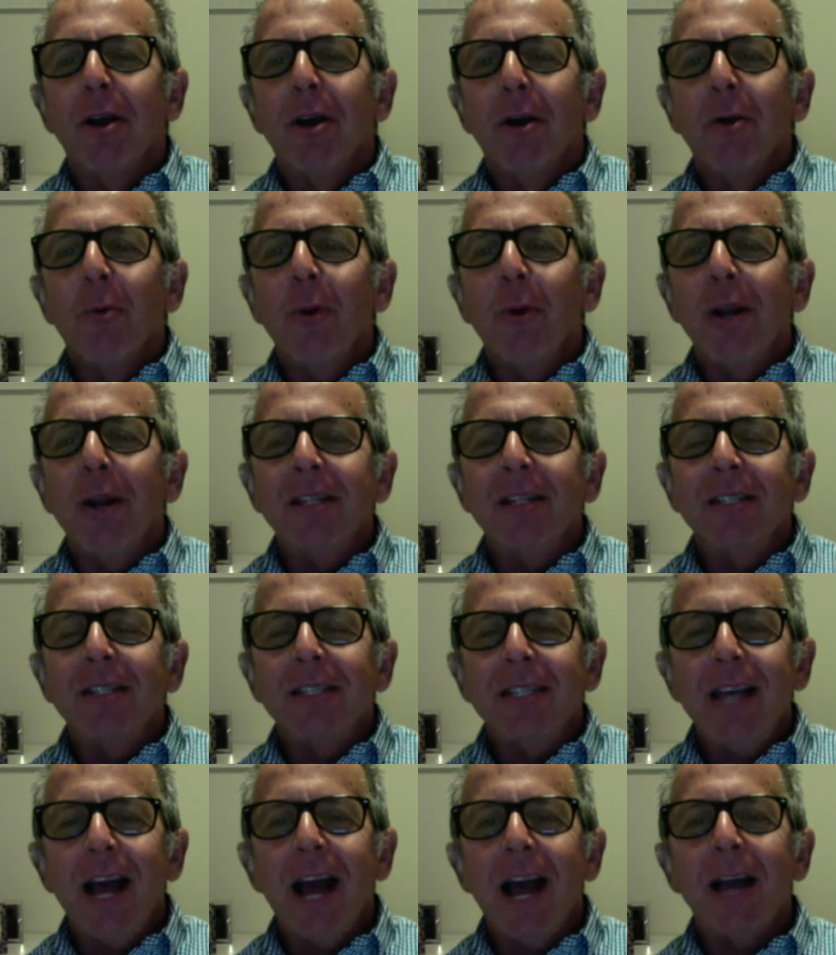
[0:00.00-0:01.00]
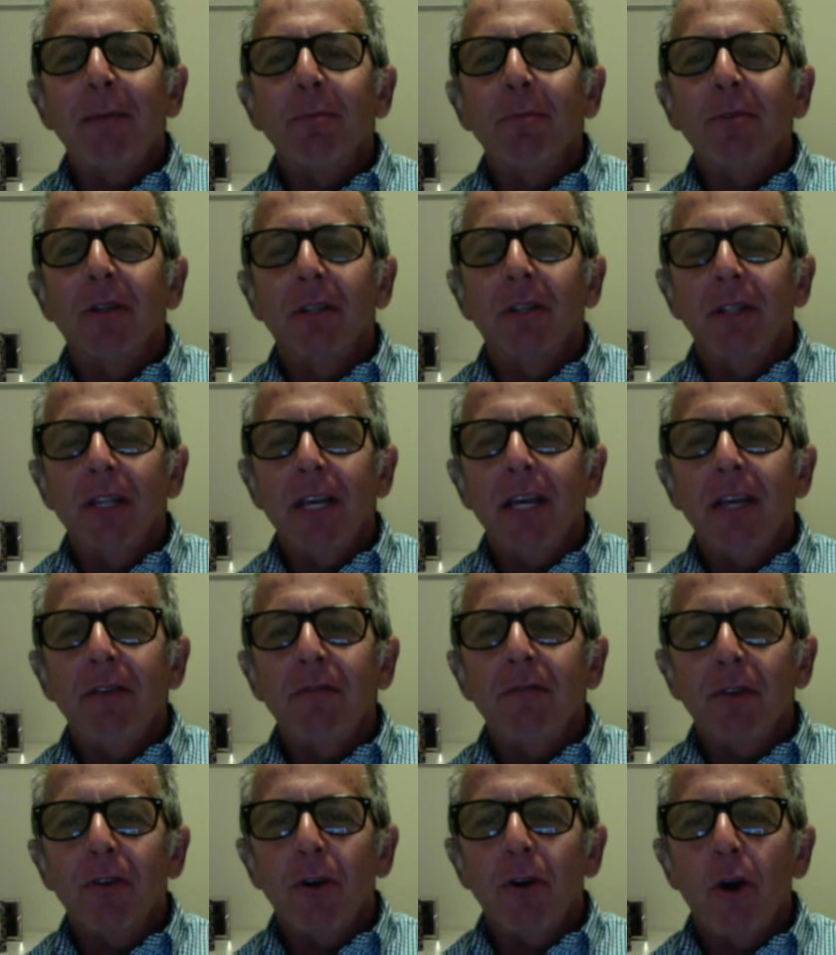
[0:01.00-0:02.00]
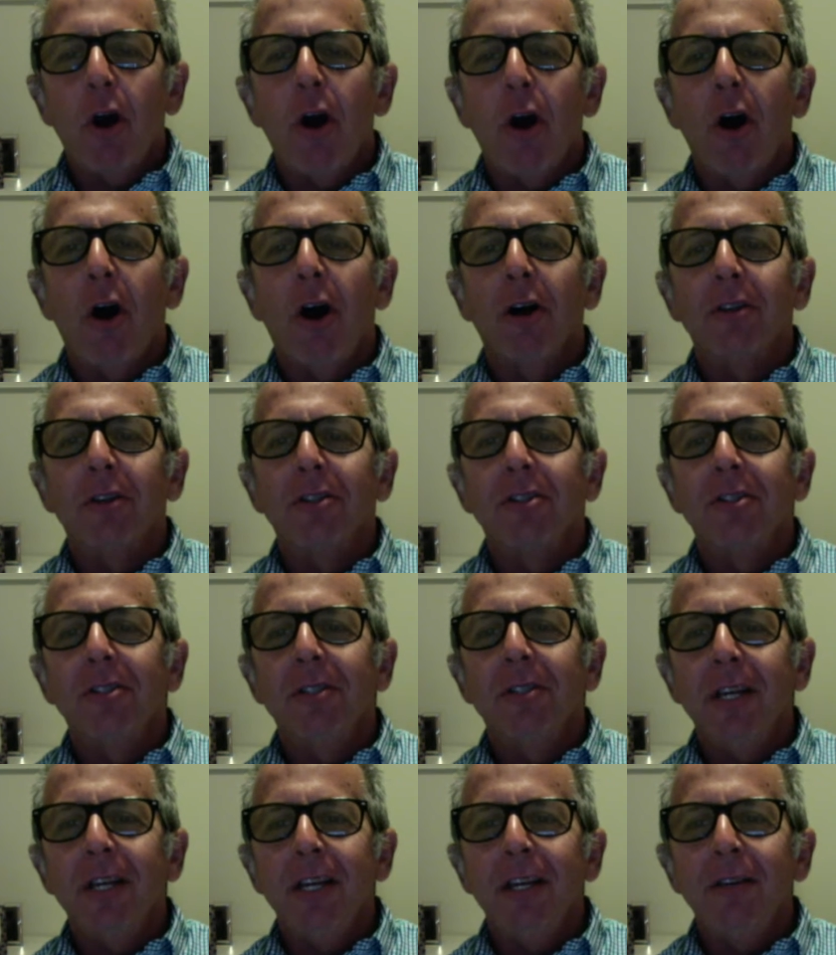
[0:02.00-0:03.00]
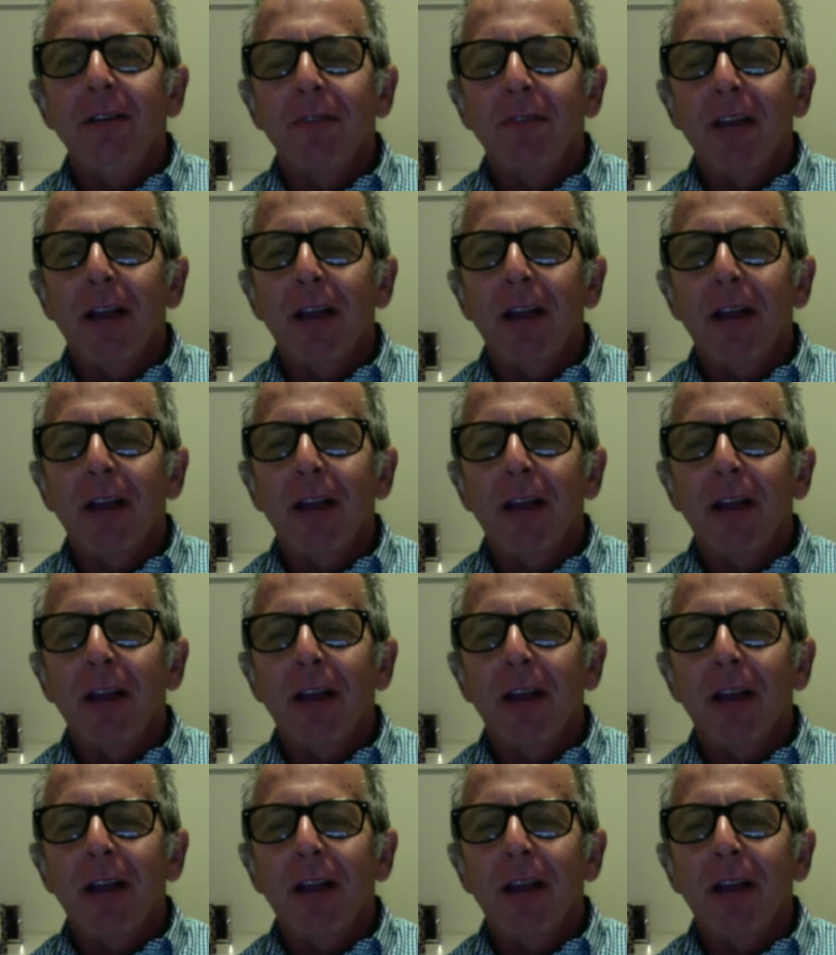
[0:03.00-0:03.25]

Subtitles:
when it's time to leave, call Steve.